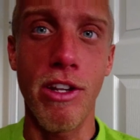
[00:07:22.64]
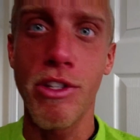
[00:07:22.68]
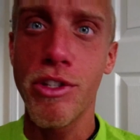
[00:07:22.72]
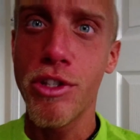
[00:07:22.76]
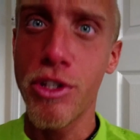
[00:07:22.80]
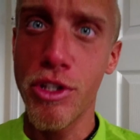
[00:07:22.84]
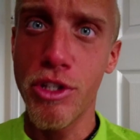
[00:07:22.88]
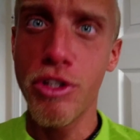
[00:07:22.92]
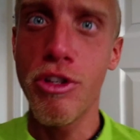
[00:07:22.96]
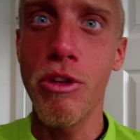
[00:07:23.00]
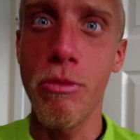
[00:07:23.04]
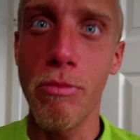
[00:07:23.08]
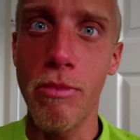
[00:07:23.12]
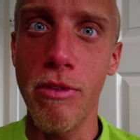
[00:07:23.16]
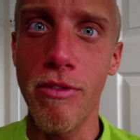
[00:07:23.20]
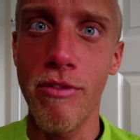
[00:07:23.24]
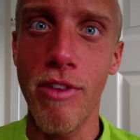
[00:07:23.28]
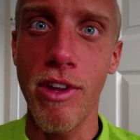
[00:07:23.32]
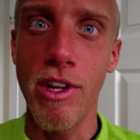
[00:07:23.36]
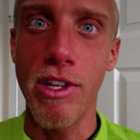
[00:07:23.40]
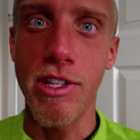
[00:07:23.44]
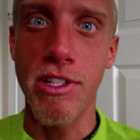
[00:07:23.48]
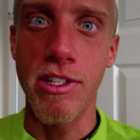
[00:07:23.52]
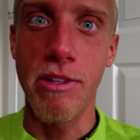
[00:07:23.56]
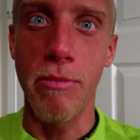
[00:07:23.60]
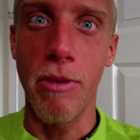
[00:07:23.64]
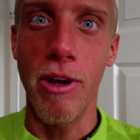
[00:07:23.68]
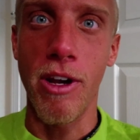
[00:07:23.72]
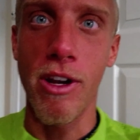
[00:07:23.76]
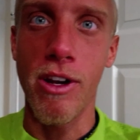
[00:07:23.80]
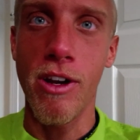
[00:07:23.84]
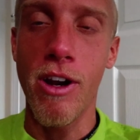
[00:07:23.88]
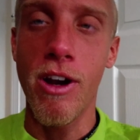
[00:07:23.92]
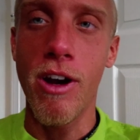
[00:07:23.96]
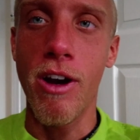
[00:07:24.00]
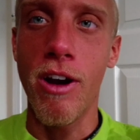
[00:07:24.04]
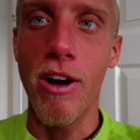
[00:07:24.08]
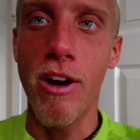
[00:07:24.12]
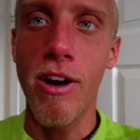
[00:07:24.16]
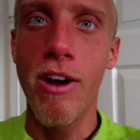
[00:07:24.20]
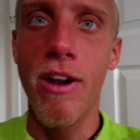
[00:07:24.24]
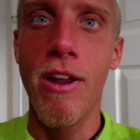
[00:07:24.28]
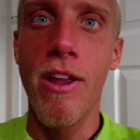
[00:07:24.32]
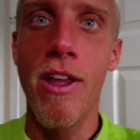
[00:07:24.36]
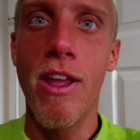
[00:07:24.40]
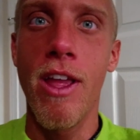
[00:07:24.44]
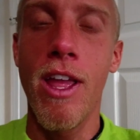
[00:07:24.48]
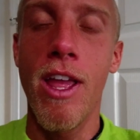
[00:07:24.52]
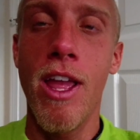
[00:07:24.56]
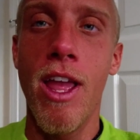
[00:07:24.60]
percentage of people can achieve this
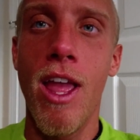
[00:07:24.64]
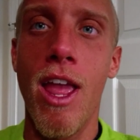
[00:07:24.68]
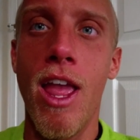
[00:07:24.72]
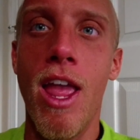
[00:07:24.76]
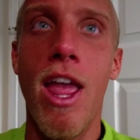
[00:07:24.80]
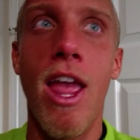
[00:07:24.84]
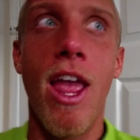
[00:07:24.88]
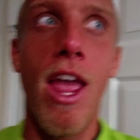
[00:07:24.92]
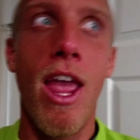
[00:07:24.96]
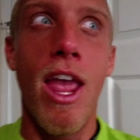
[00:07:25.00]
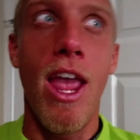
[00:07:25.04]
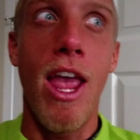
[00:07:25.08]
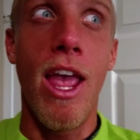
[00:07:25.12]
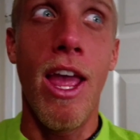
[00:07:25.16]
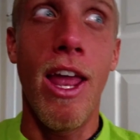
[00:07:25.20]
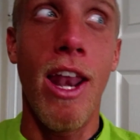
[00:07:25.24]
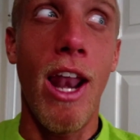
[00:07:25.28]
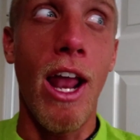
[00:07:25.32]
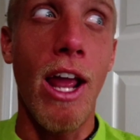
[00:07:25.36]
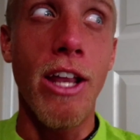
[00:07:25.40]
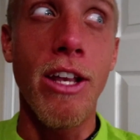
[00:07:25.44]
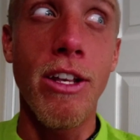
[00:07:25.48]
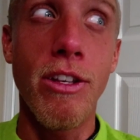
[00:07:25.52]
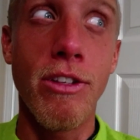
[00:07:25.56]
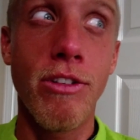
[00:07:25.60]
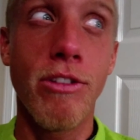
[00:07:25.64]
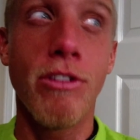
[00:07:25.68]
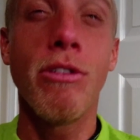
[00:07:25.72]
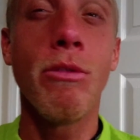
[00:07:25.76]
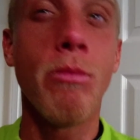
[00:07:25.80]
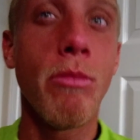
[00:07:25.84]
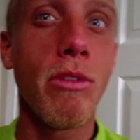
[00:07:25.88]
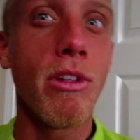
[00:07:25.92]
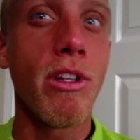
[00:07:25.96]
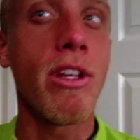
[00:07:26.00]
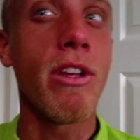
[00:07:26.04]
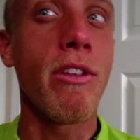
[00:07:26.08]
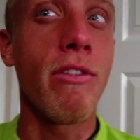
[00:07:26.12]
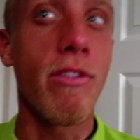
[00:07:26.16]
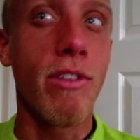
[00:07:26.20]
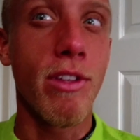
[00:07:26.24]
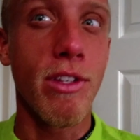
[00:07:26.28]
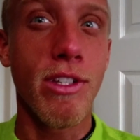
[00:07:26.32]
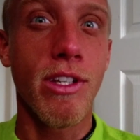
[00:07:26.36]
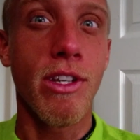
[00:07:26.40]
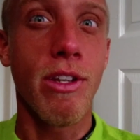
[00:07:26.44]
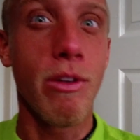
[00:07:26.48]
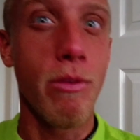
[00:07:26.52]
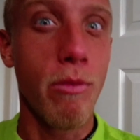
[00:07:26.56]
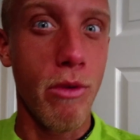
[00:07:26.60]
is because their tongues are extremely
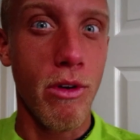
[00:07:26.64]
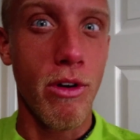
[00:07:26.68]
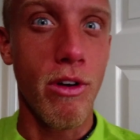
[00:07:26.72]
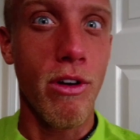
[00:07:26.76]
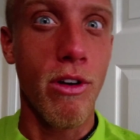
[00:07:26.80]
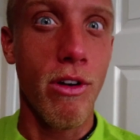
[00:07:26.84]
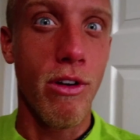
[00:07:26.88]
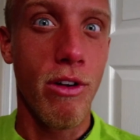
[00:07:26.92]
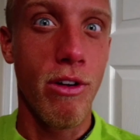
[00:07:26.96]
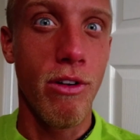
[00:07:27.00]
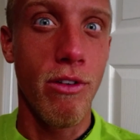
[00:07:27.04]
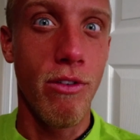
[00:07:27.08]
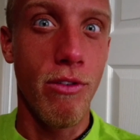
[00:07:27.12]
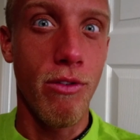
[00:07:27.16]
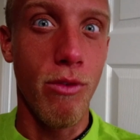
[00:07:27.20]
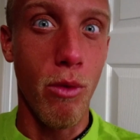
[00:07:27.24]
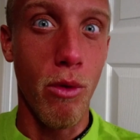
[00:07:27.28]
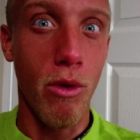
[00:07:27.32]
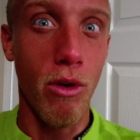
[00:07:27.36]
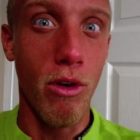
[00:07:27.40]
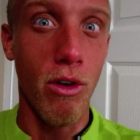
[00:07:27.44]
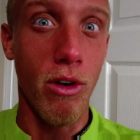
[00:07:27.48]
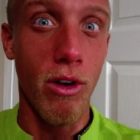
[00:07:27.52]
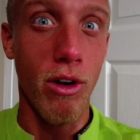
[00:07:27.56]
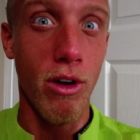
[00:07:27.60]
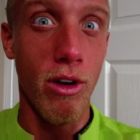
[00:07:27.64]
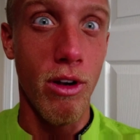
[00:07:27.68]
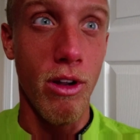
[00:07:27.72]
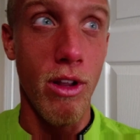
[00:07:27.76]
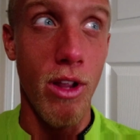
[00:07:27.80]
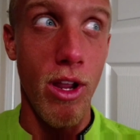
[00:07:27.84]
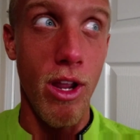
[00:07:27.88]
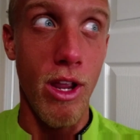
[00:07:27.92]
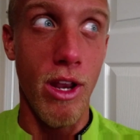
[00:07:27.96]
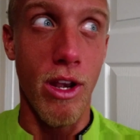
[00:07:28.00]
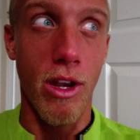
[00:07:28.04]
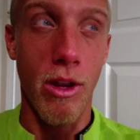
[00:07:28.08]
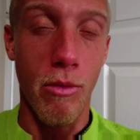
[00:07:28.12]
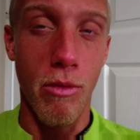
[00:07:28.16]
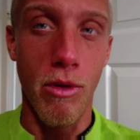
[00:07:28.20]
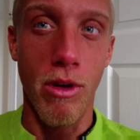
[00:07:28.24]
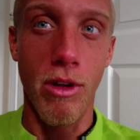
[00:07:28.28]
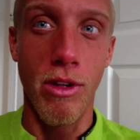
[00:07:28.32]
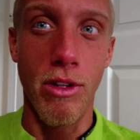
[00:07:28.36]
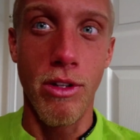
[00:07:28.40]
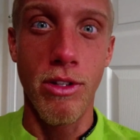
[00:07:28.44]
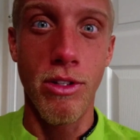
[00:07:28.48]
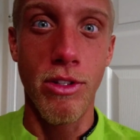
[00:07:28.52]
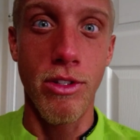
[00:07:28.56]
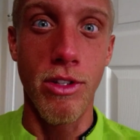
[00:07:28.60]
long. They can reach their
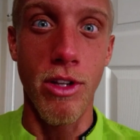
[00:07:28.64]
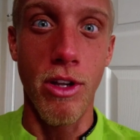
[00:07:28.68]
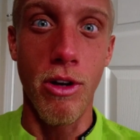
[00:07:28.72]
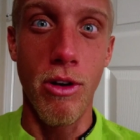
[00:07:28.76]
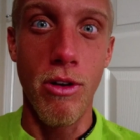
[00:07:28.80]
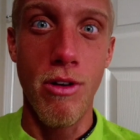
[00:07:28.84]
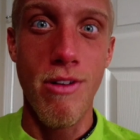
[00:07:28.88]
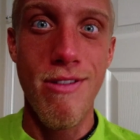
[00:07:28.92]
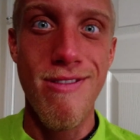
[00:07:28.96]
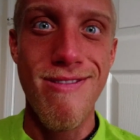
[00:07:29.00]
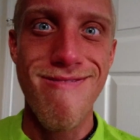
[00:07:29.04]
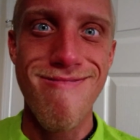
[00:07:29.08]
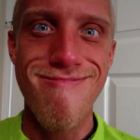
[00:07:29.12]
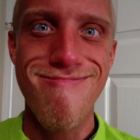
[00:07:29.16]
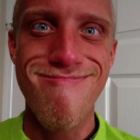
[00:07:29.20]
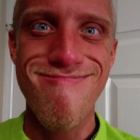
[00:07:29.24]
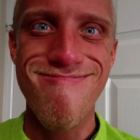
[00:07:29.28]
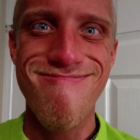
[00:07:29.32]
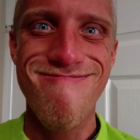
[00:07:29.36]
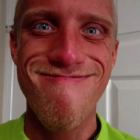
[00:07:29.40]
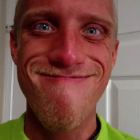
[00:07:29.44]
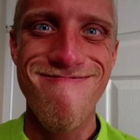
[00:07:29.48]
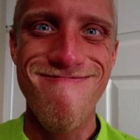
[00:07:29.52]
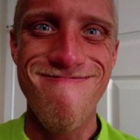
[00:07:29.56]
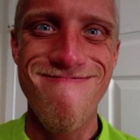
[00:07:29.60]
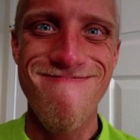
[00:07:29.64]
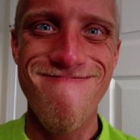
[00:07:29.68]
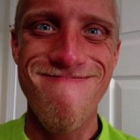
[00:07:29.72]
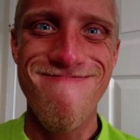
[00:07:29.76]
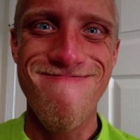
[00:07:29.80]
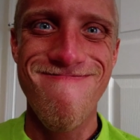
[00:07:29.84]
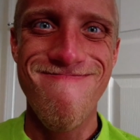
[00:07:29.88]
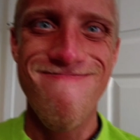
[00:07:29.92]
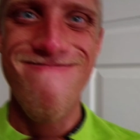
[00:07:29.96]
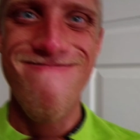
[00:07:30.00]
nostrils because of the length